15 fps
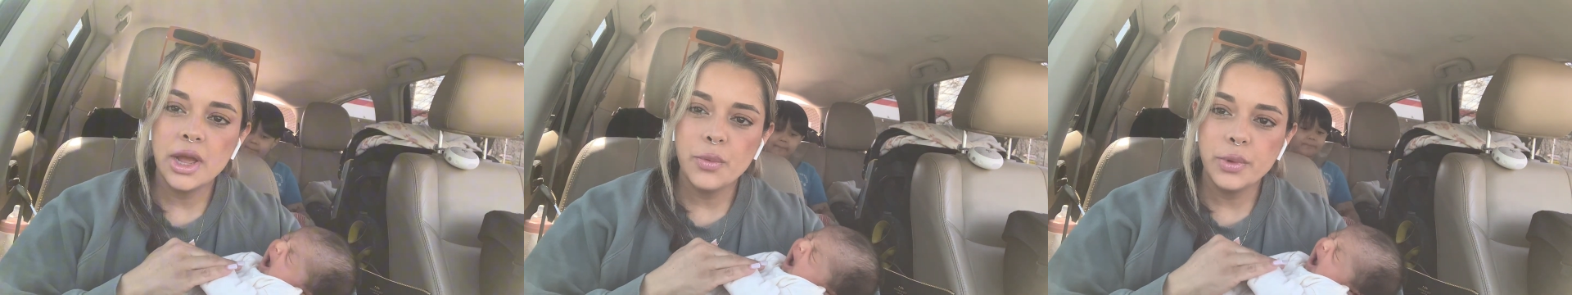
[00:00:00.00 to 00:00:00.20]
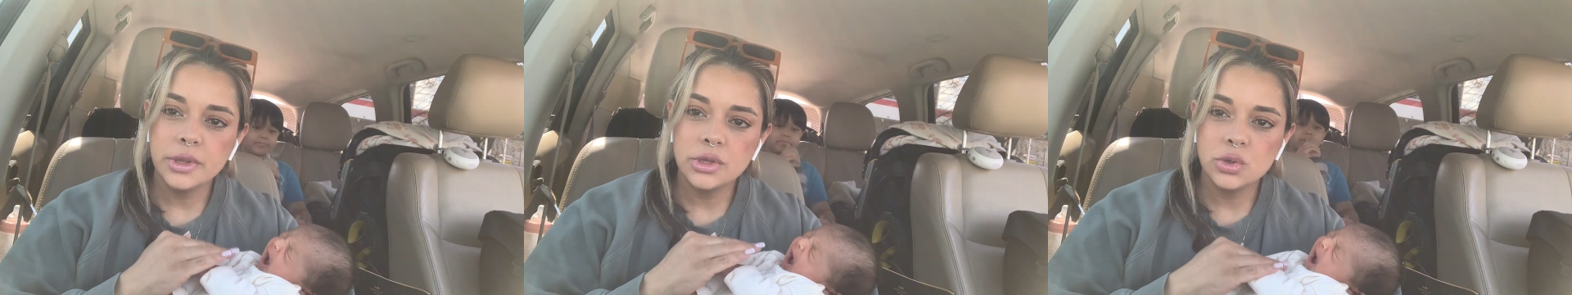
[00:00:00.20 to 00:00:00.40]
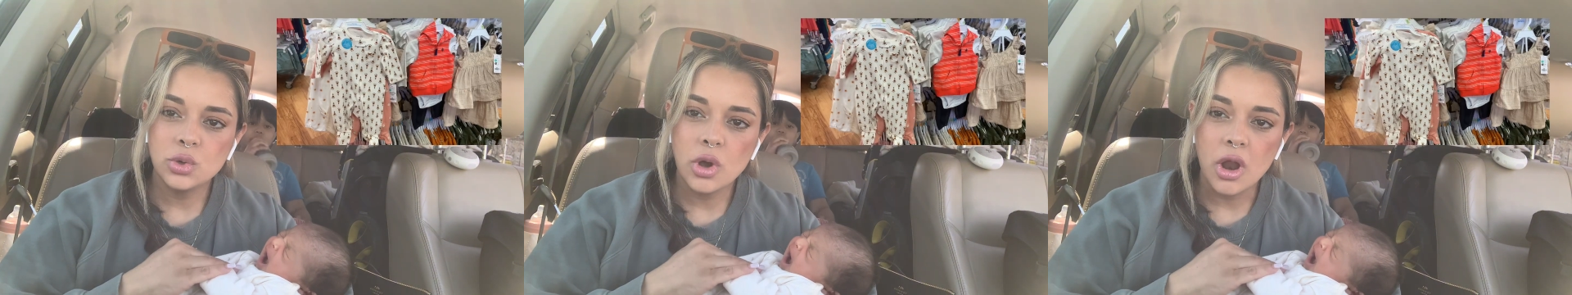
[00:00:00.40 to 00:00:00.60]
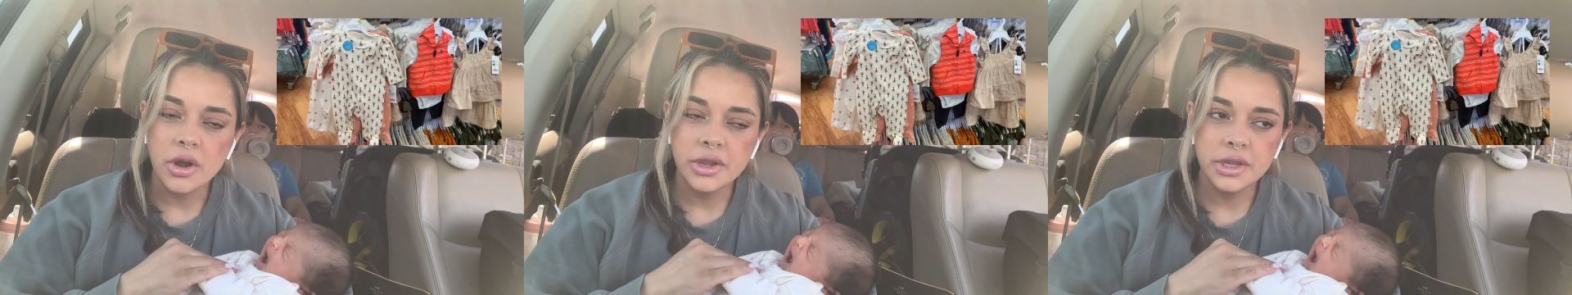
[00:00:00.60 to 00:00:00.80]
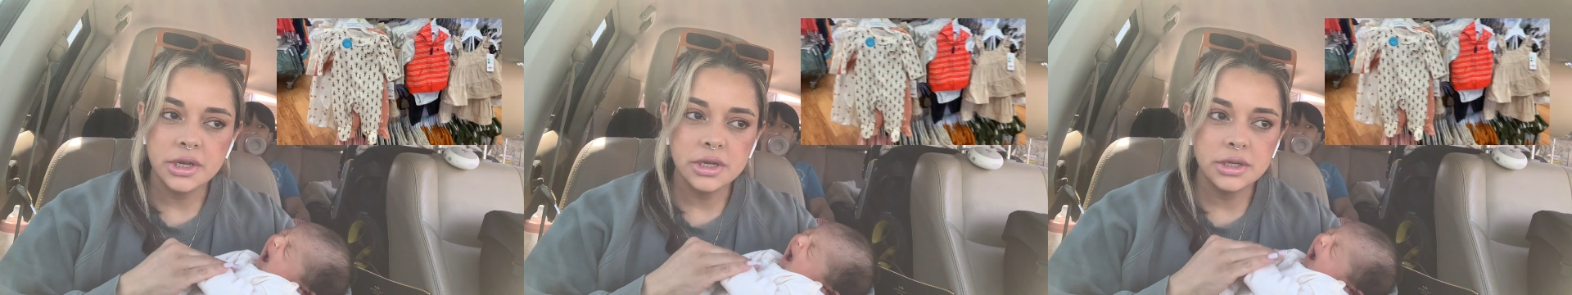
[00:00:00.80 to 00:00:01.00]
I went to
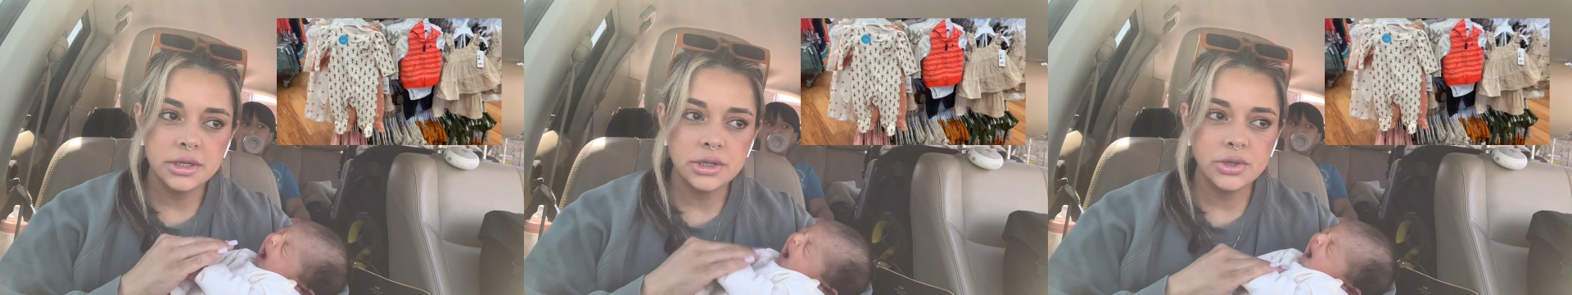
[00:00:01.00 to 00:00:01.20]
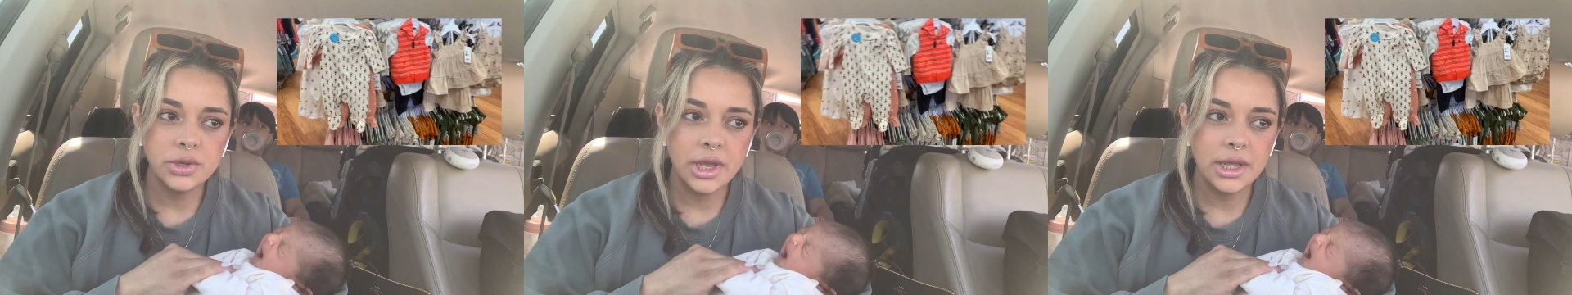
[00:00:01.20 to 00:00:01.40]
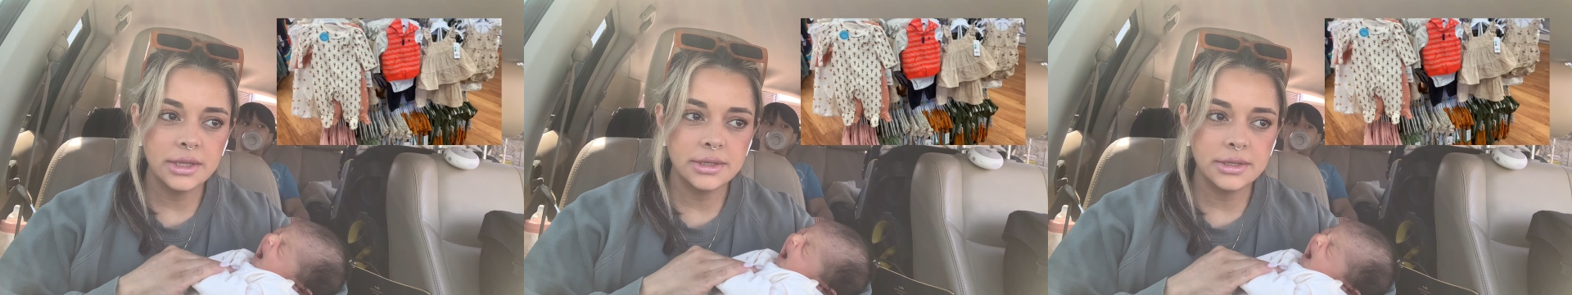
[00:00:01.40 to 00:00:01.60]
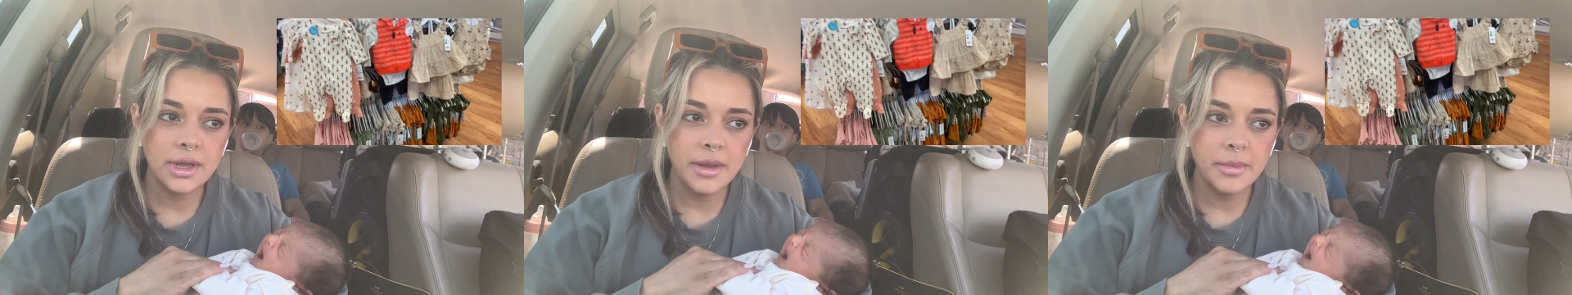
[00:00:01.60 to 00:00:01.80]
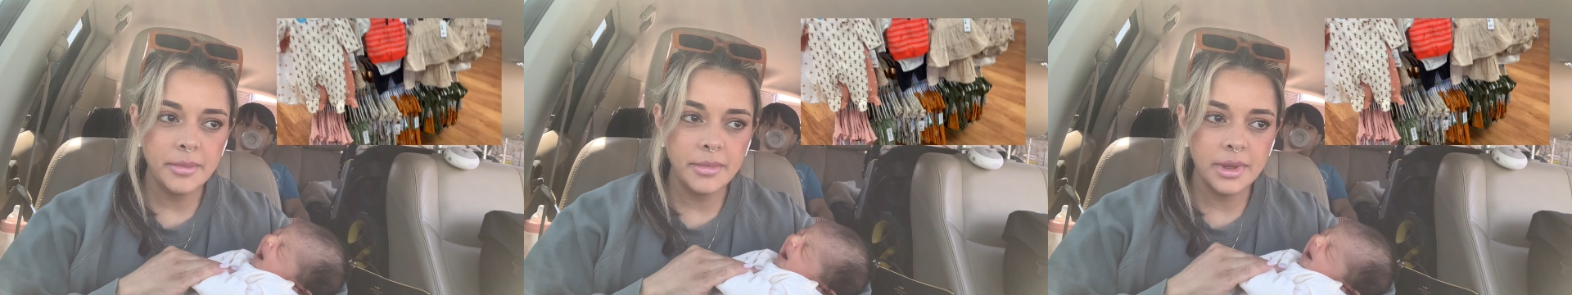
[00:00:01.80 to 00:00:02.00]
Carter's to get
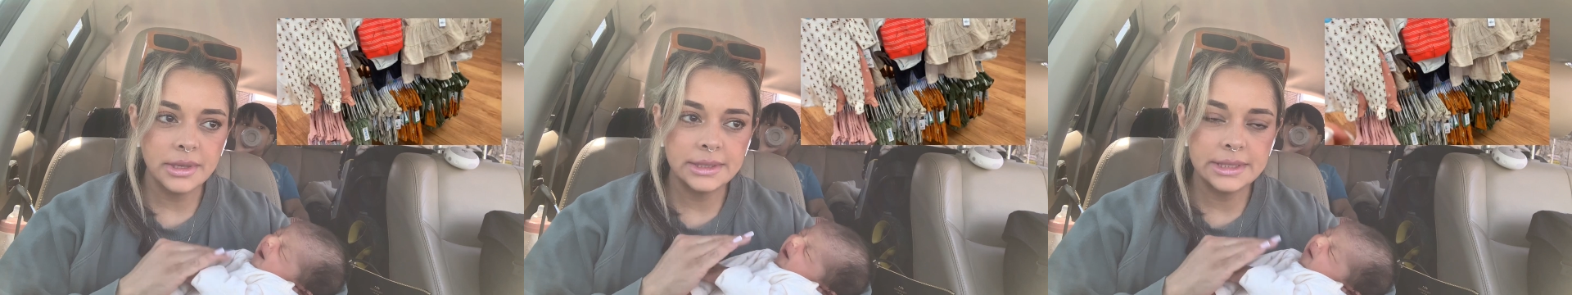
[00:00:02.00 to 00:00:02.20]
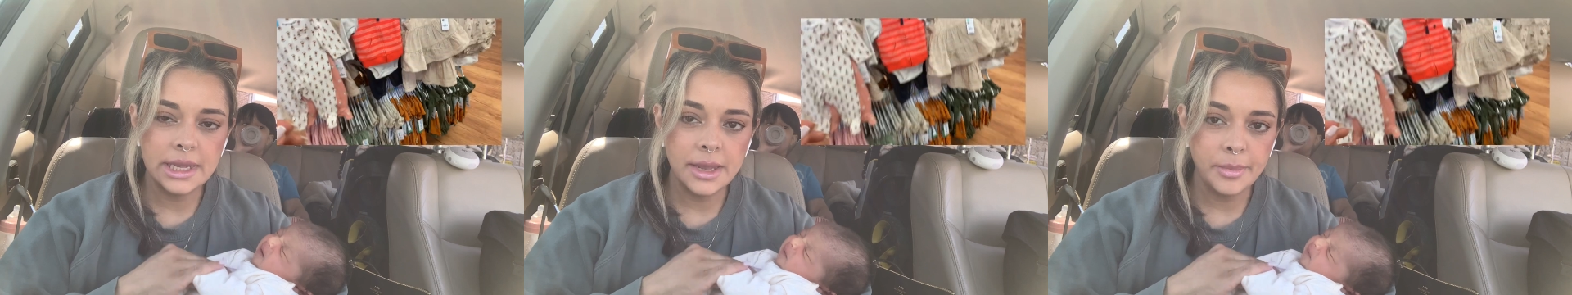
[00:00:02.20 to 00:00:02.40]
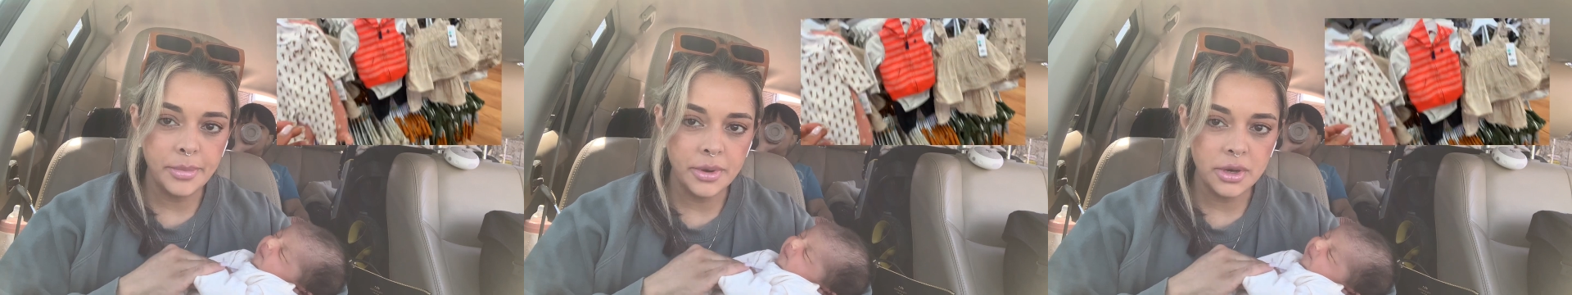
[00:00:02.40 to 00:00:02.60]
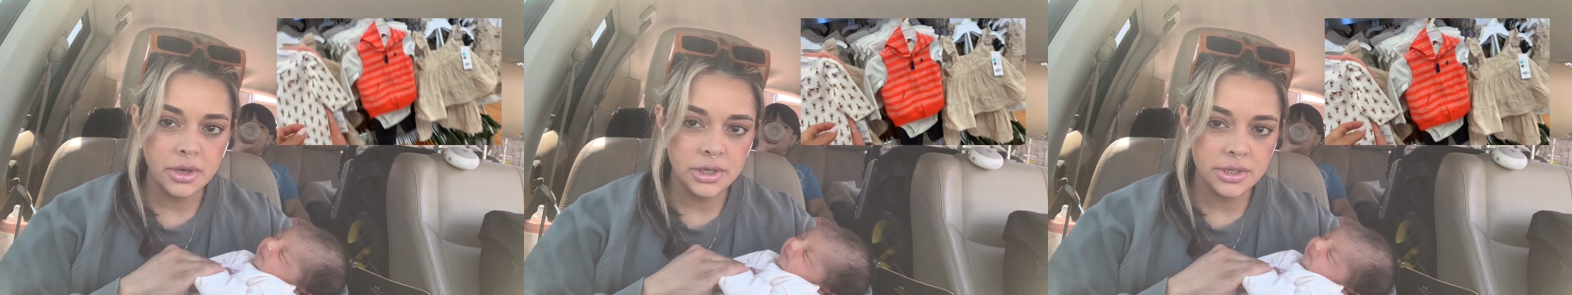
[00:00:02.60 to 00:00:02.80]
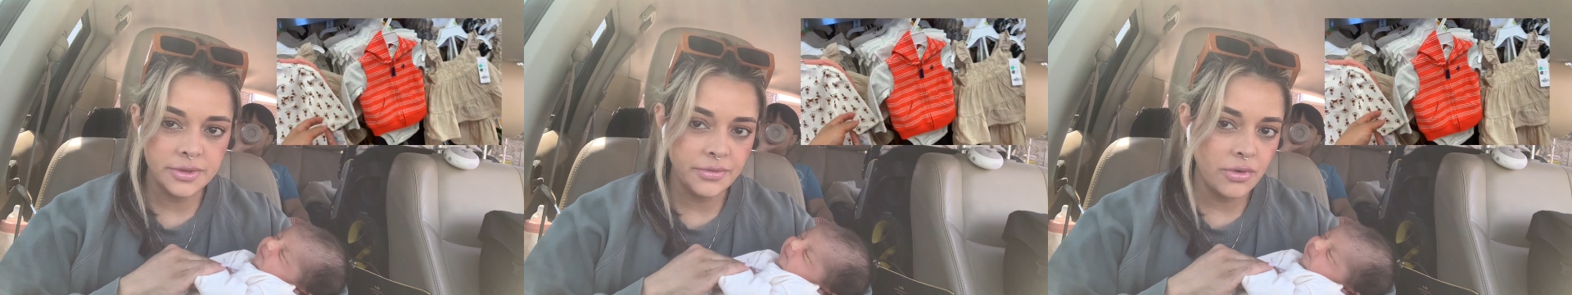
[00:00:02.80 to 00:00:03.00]
some
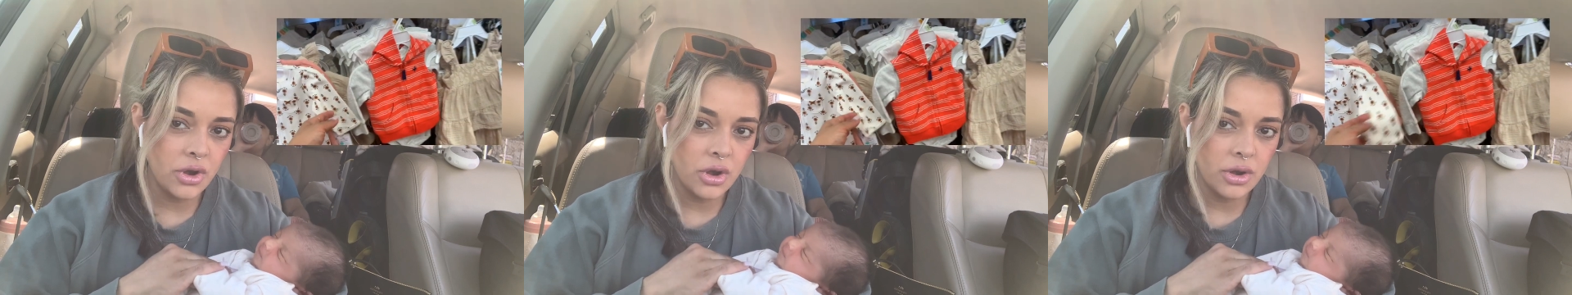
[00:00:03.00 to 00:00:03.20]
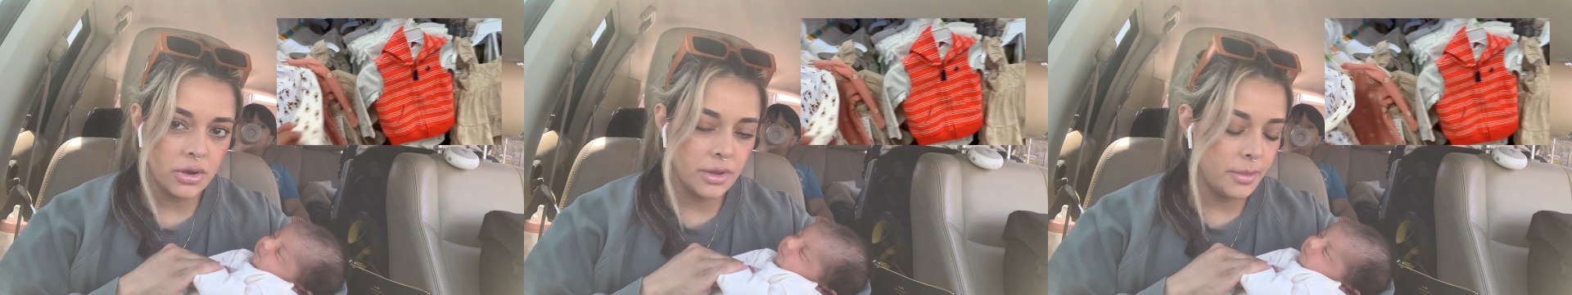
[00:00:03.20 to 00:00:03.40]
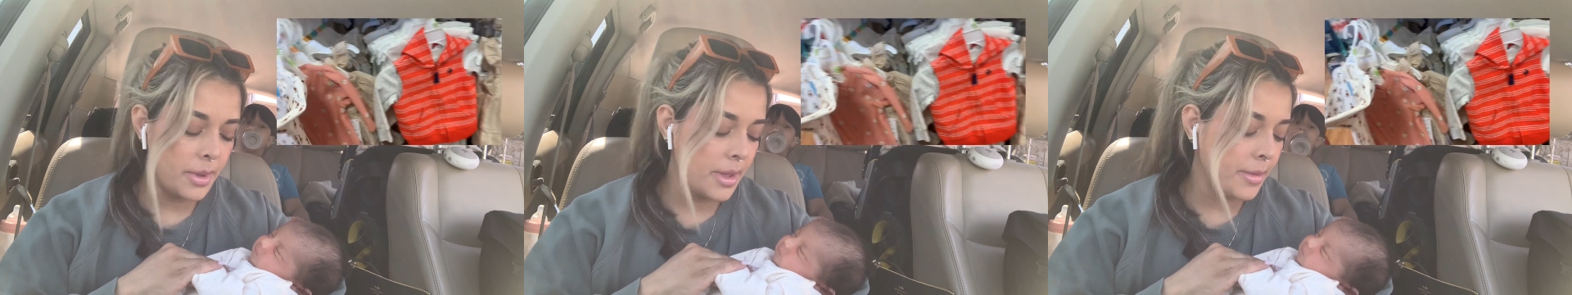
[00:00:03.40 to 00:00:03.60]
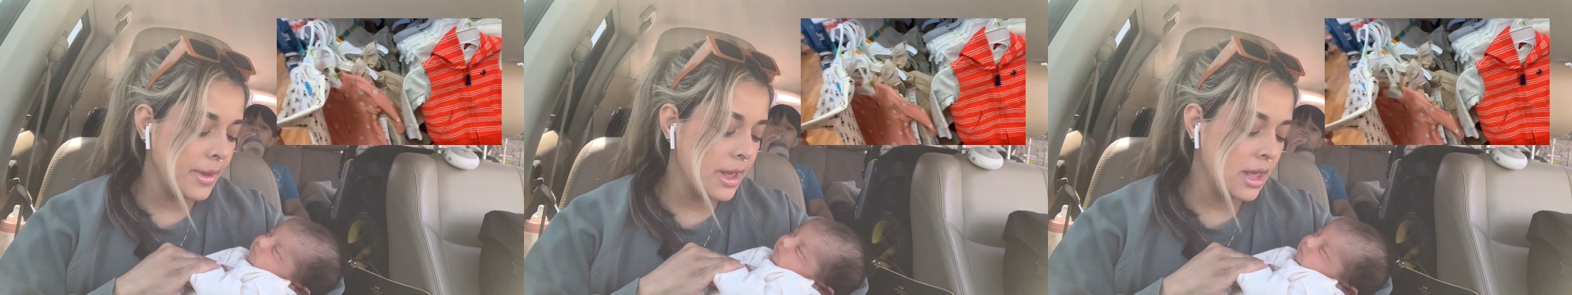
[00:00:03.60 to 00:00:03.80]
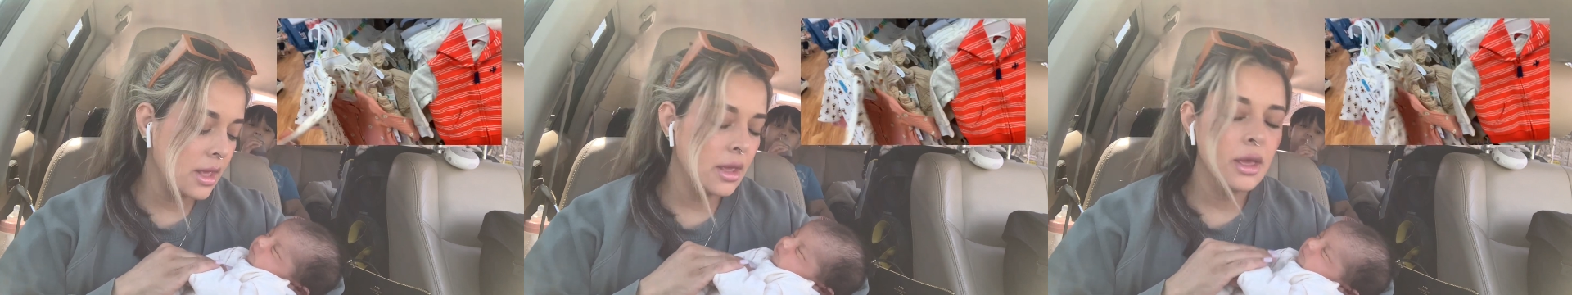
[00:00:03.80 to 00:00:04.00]
slippers for the
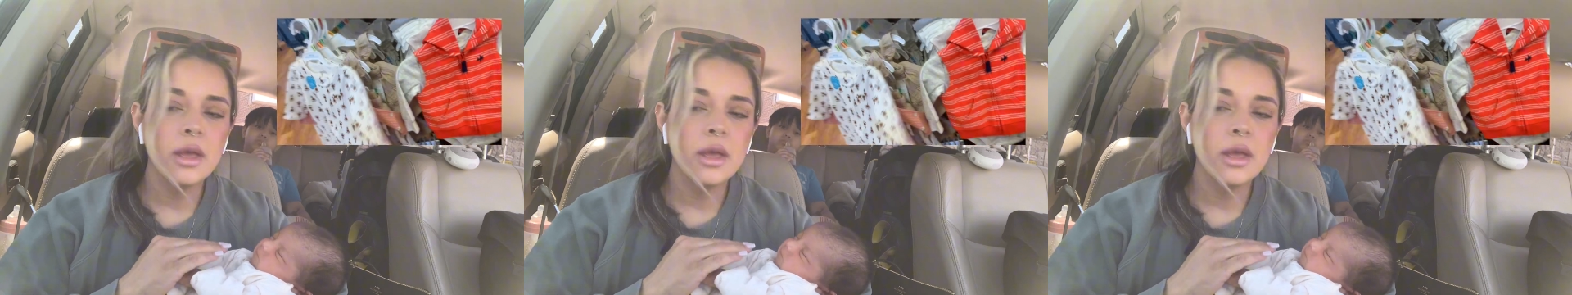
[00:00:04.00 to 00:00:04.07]
baby,